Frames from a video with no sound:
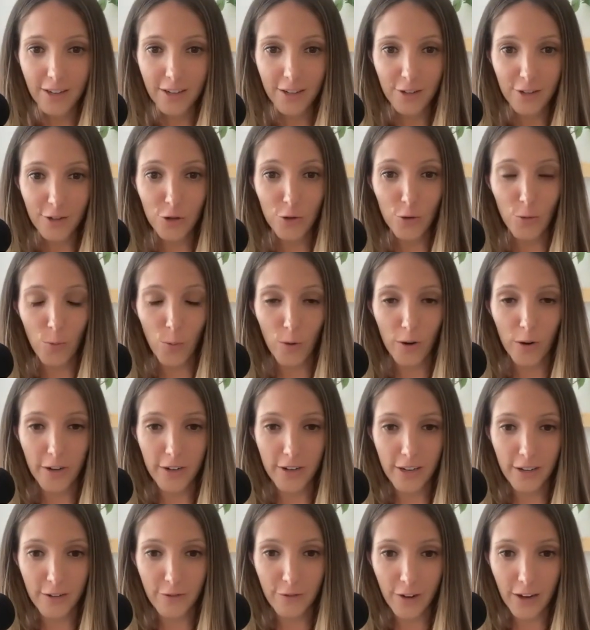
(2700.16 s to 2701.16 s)
you would
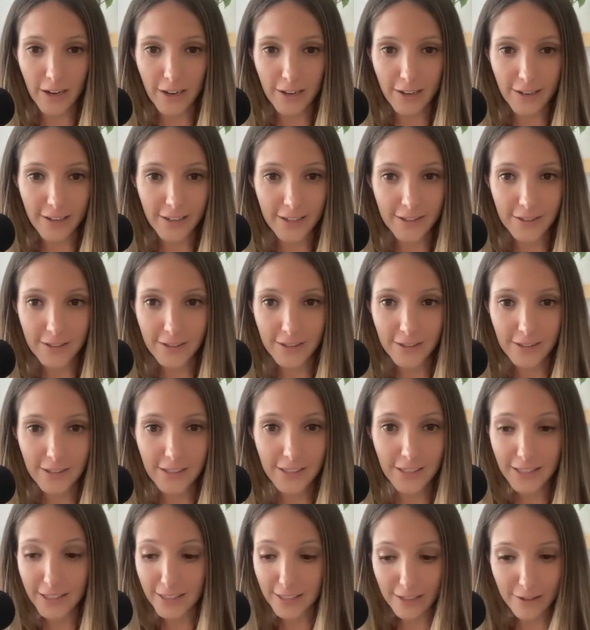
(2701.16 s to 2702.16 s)
if i
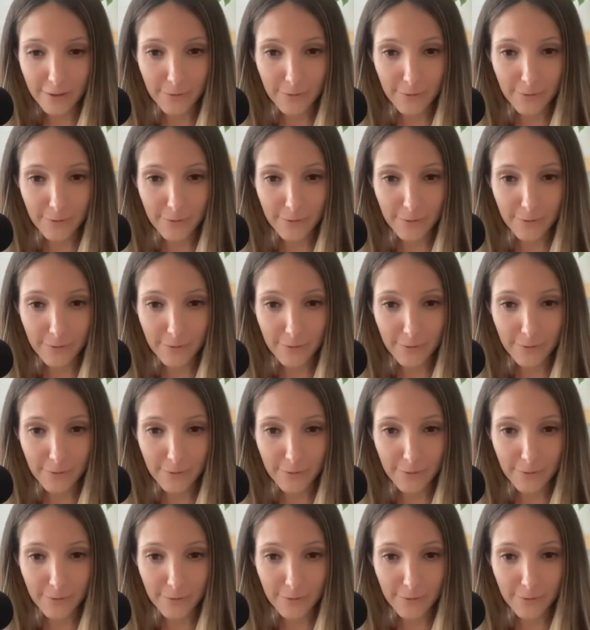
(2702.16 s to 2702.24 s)
didn't